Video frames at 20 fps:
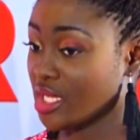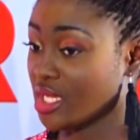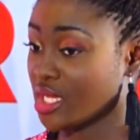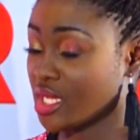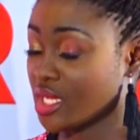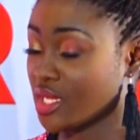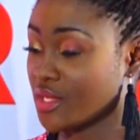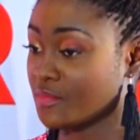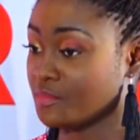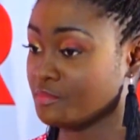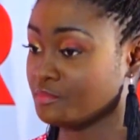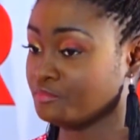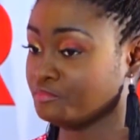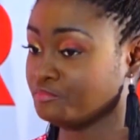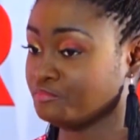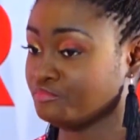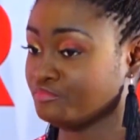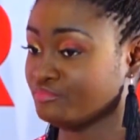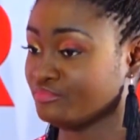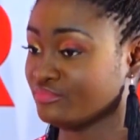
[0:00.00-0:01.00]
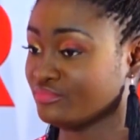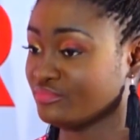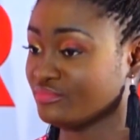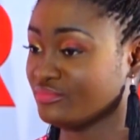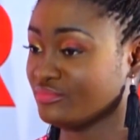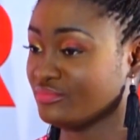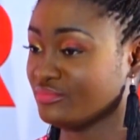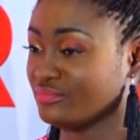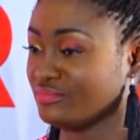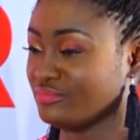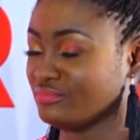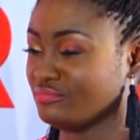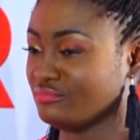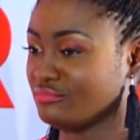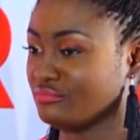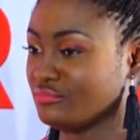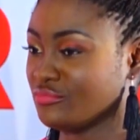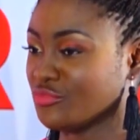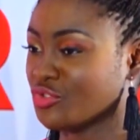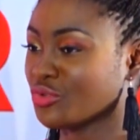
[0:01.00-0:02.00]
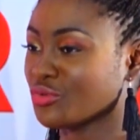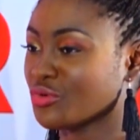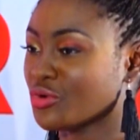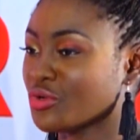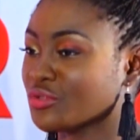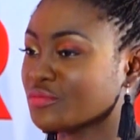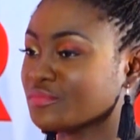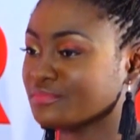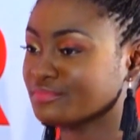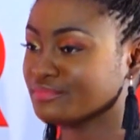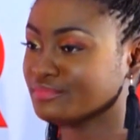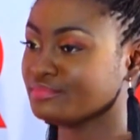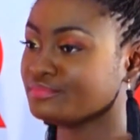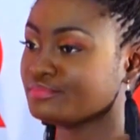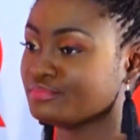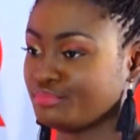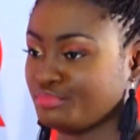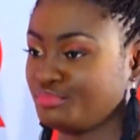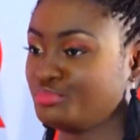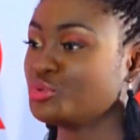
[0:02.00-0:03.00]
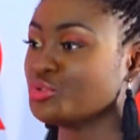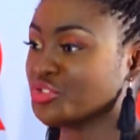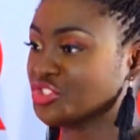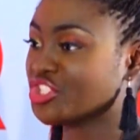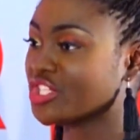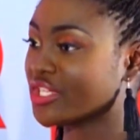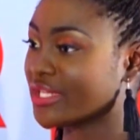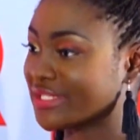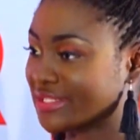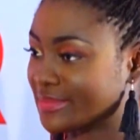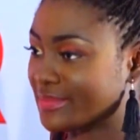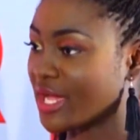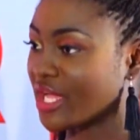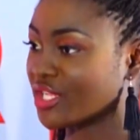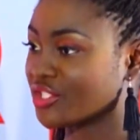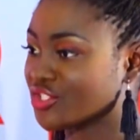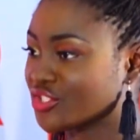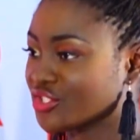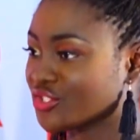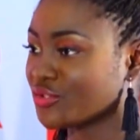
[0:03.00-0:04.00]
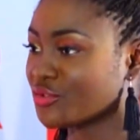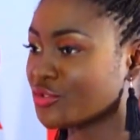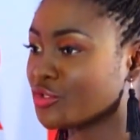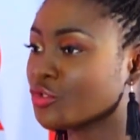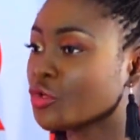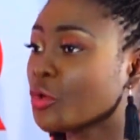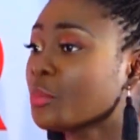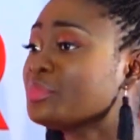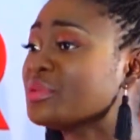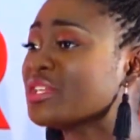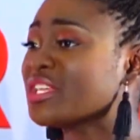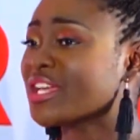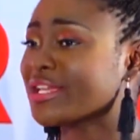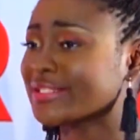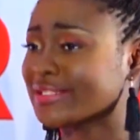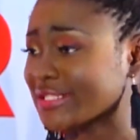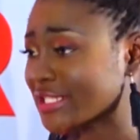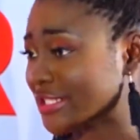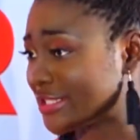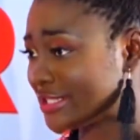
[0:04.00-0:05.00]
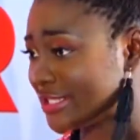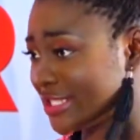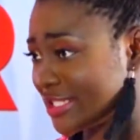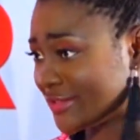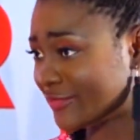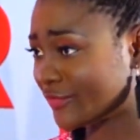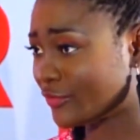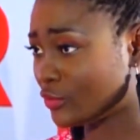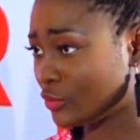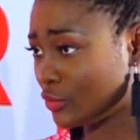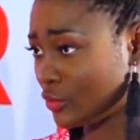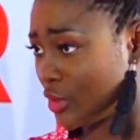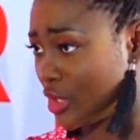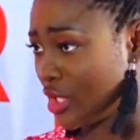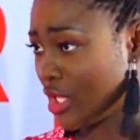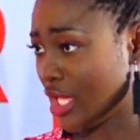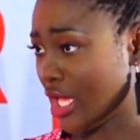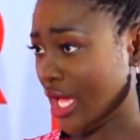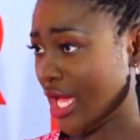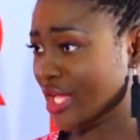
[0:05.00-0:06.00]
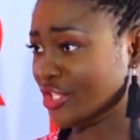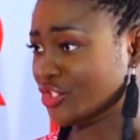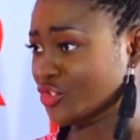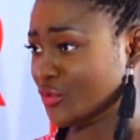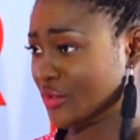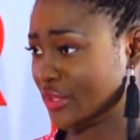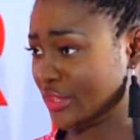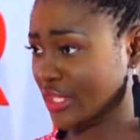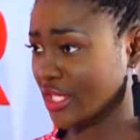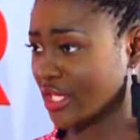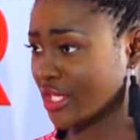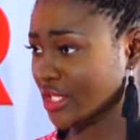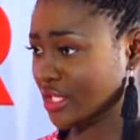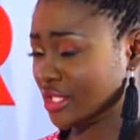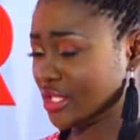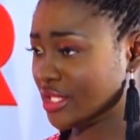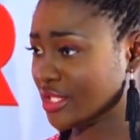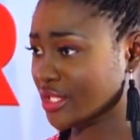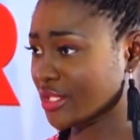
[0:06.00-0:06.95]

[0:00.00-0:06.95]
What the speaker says: you're not pushing as much, or you're not being as successful as you think